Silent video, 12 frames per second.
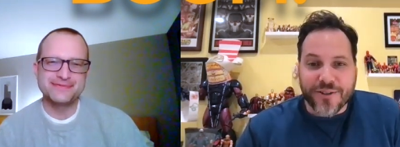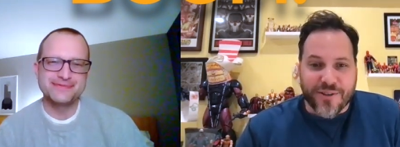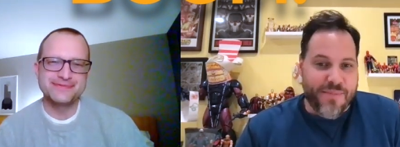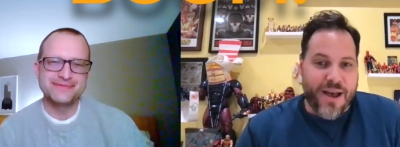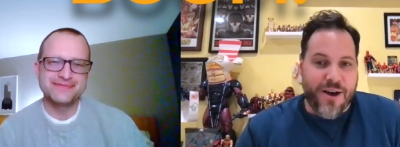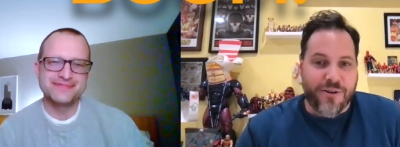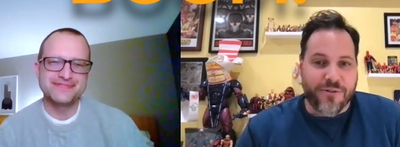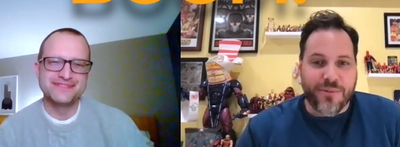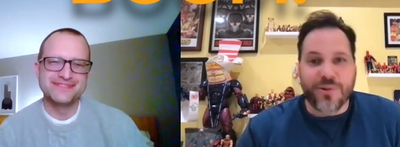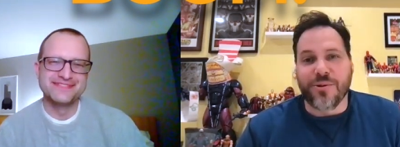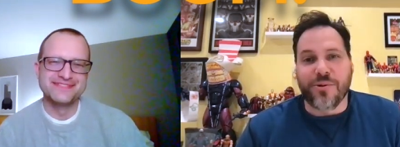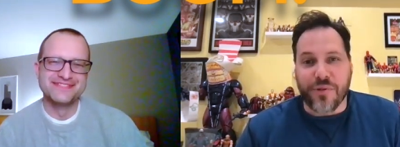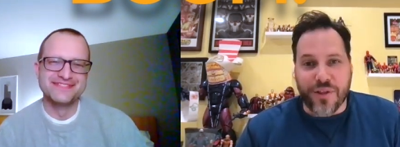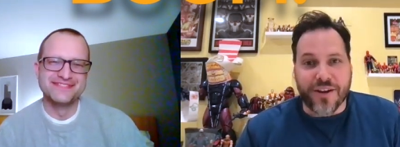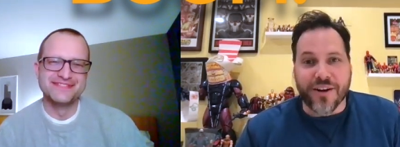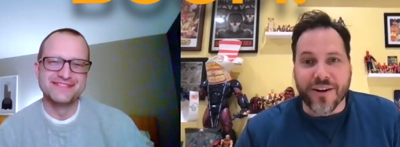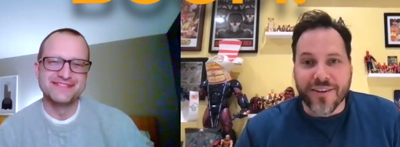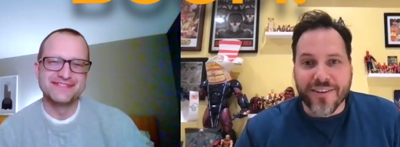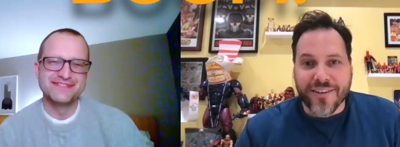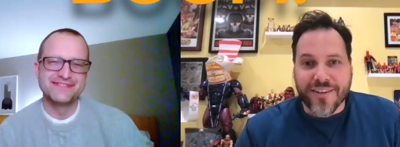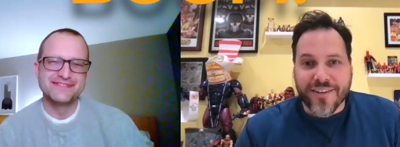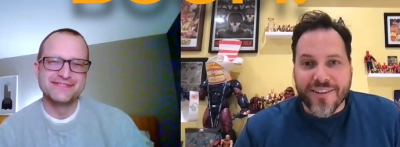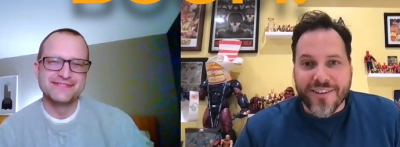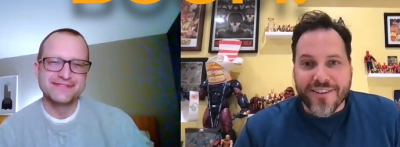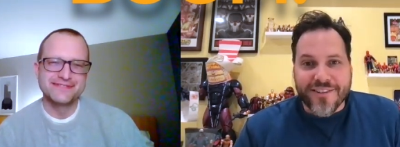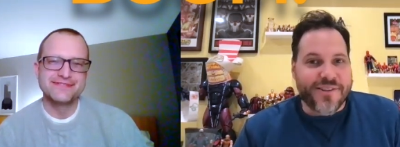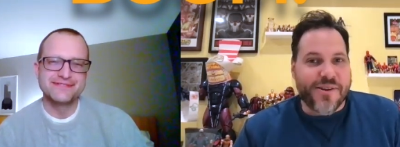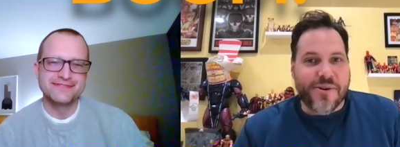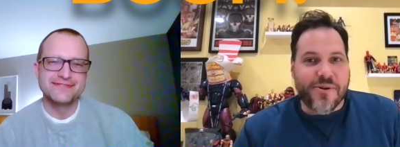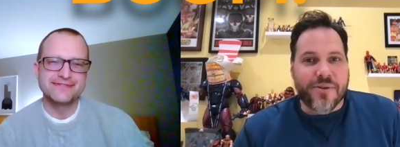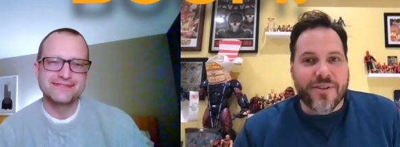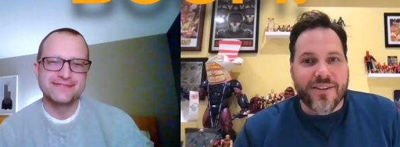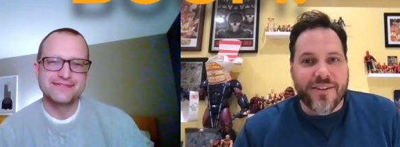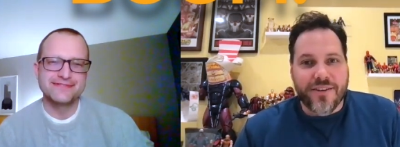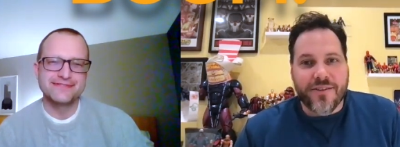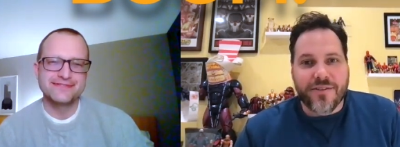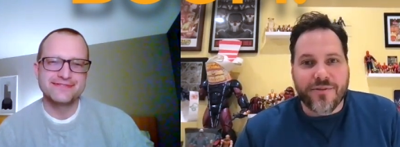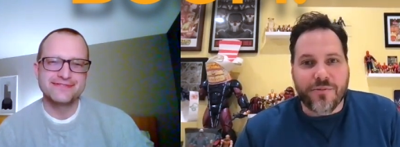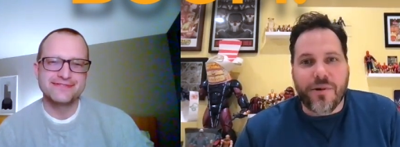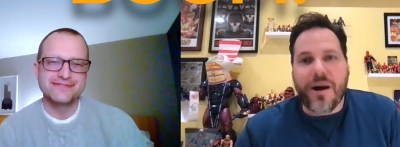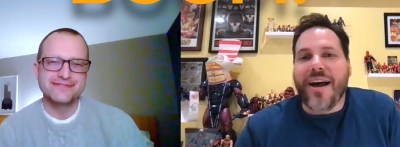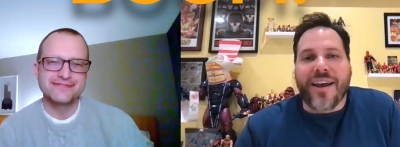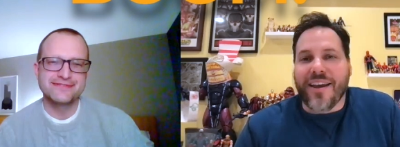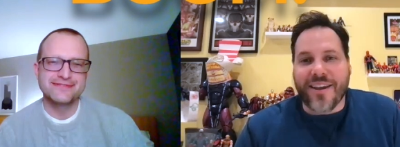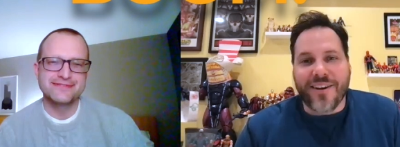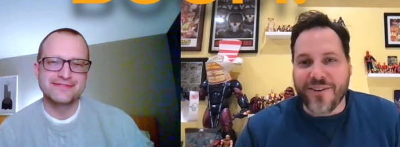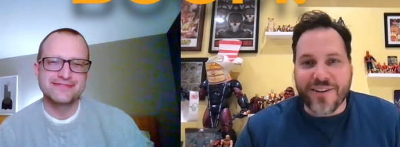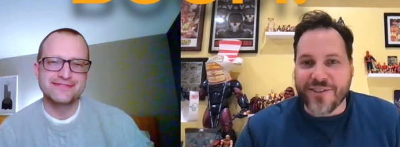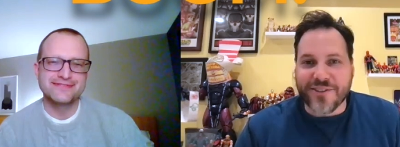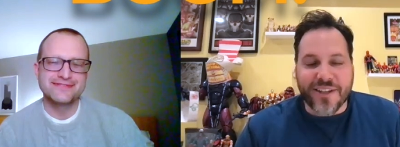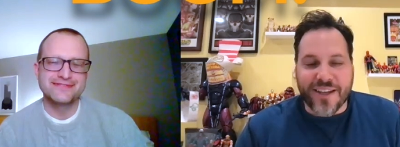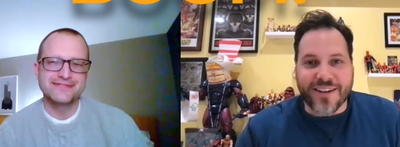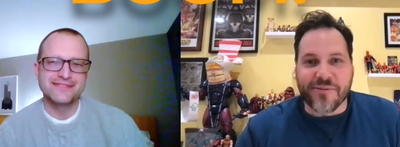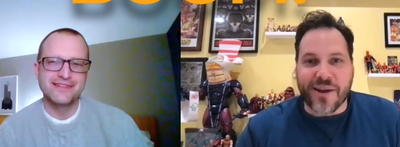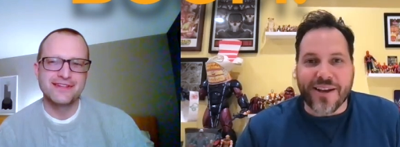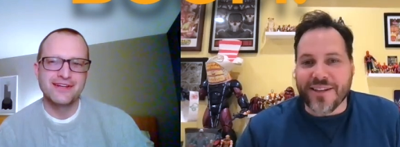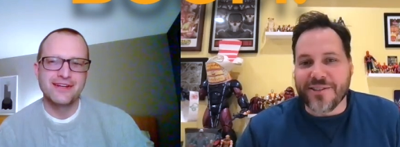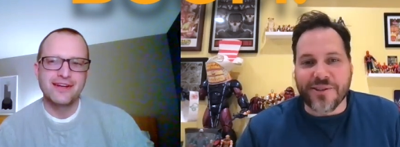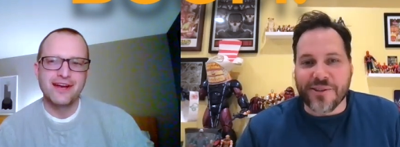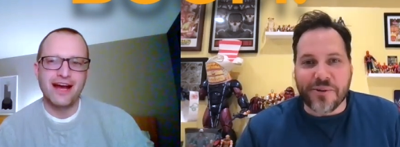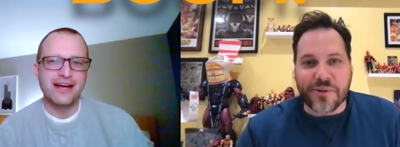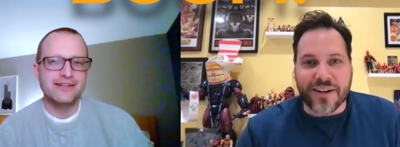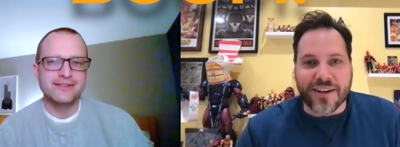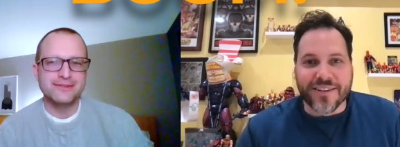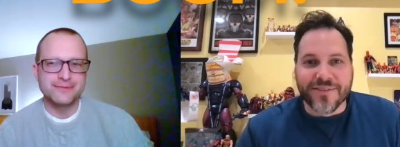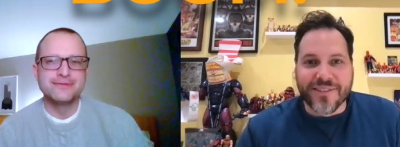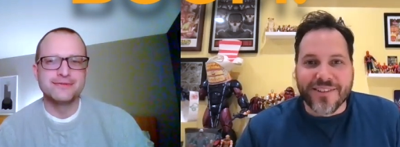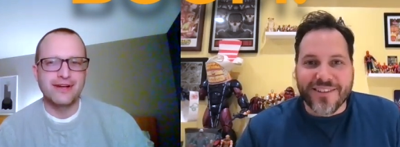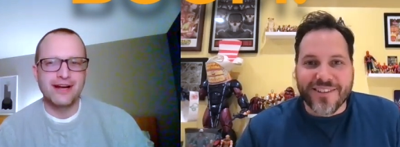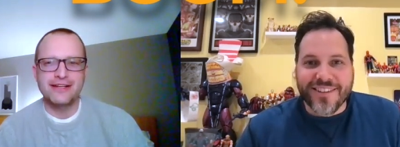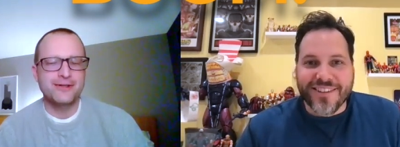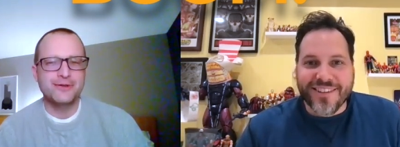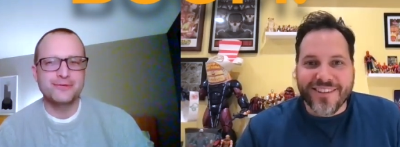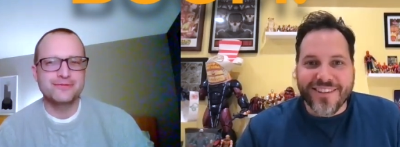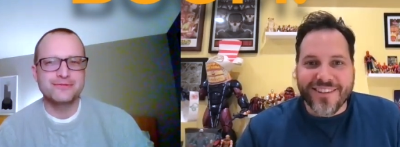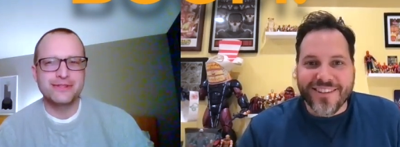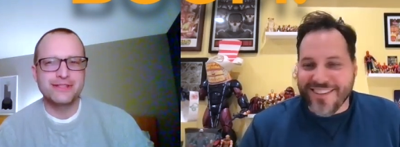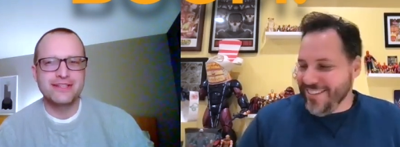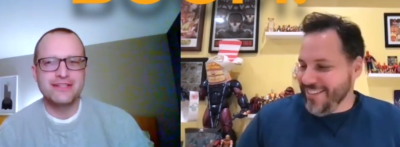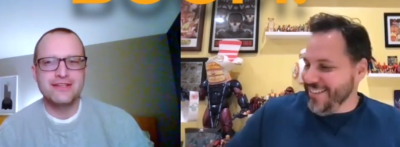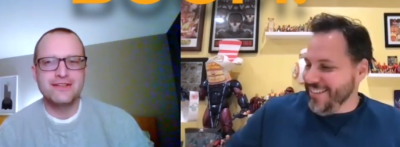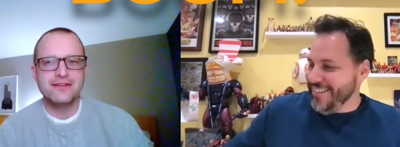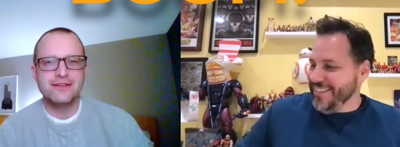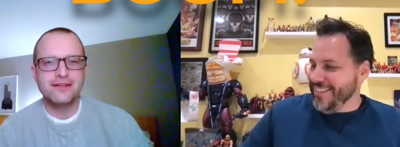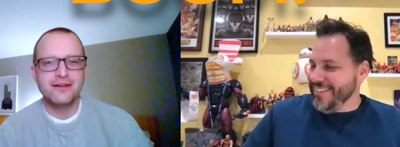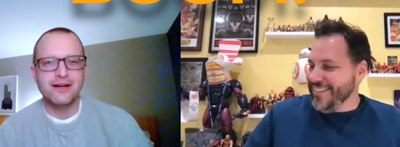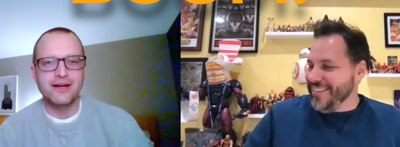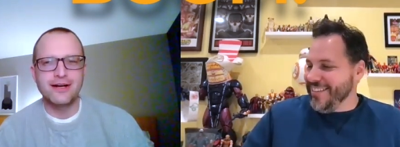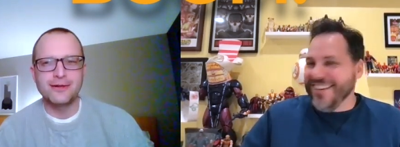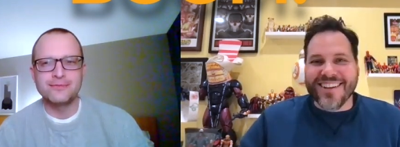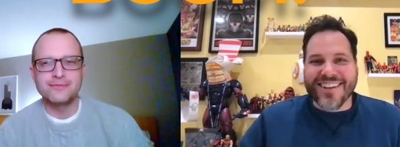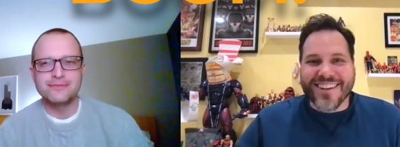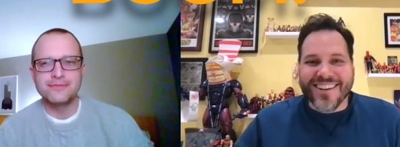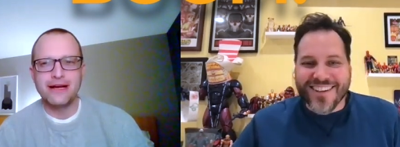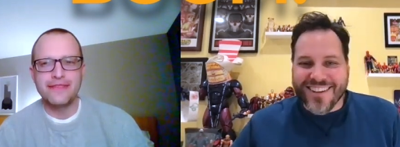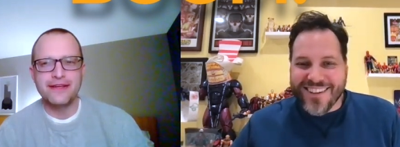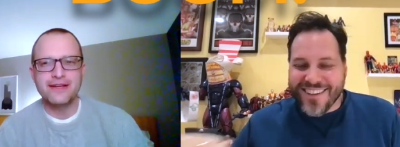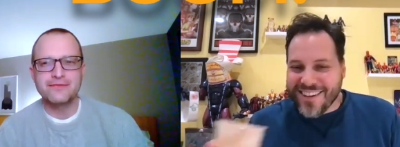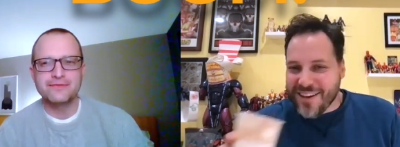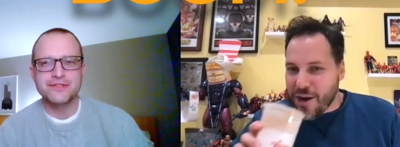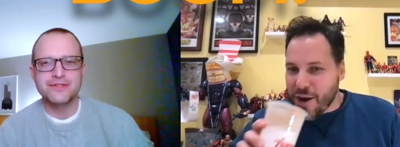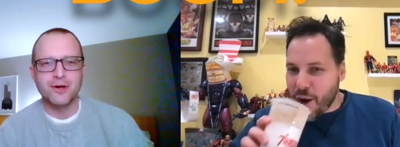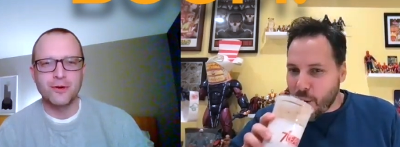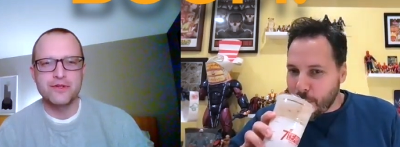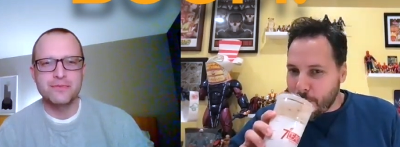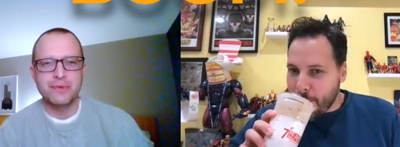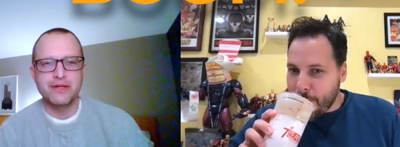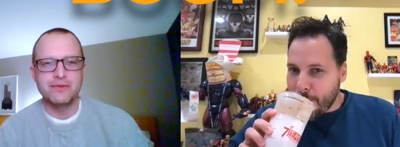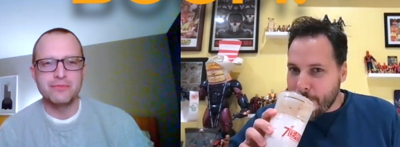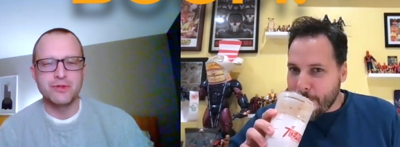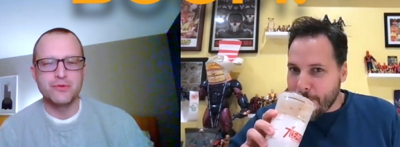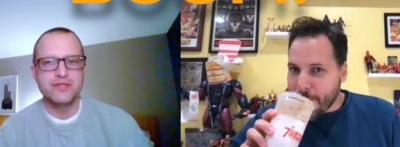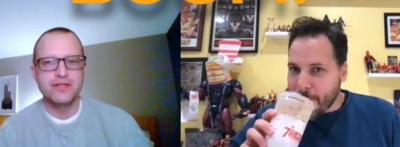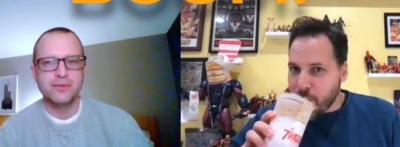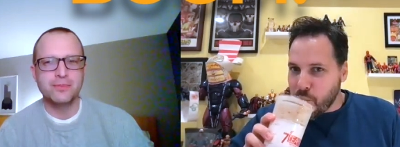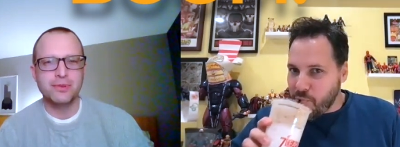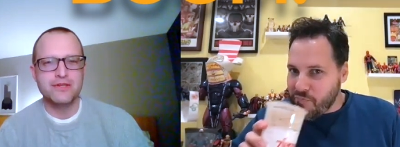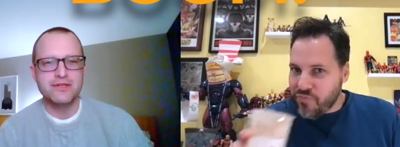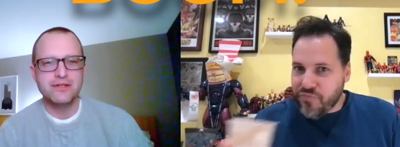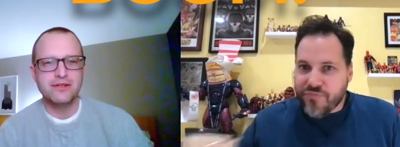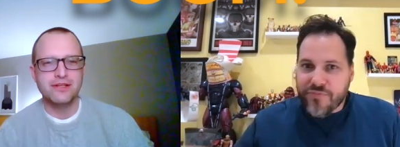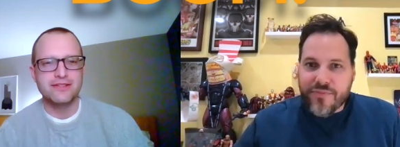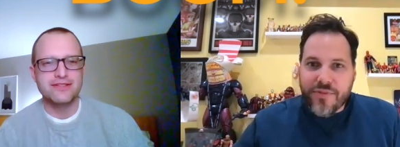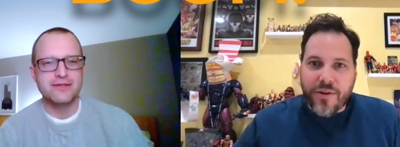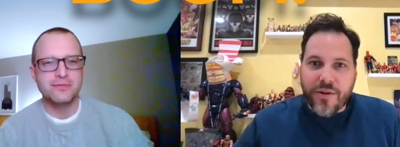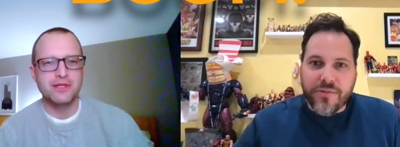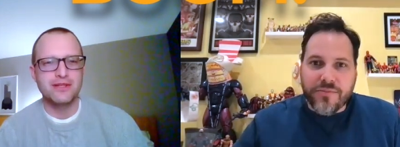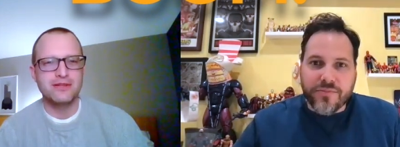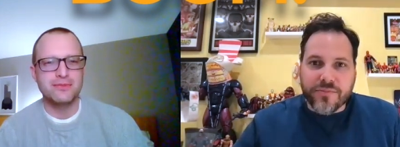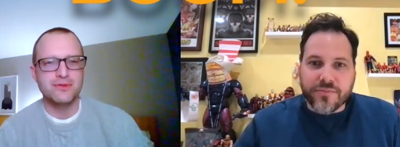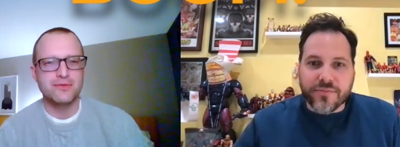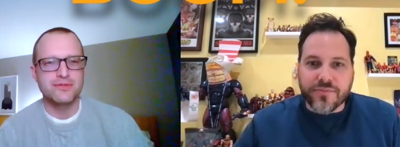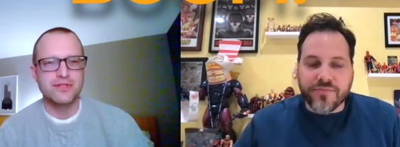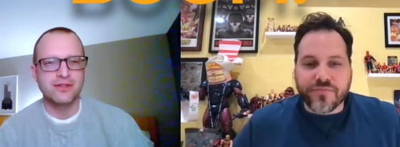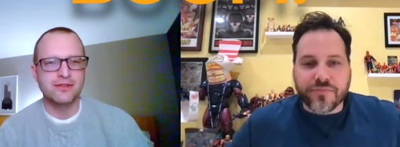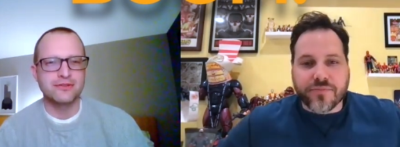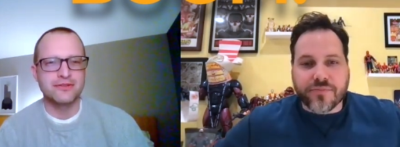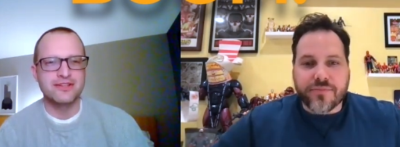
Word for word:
Speaker 1: about musical theater. So why? I don't understand it, Ryan. I still don't get it.
Speaker 2: I don't really either. Um, I think I've just always been a music person, and to me, musical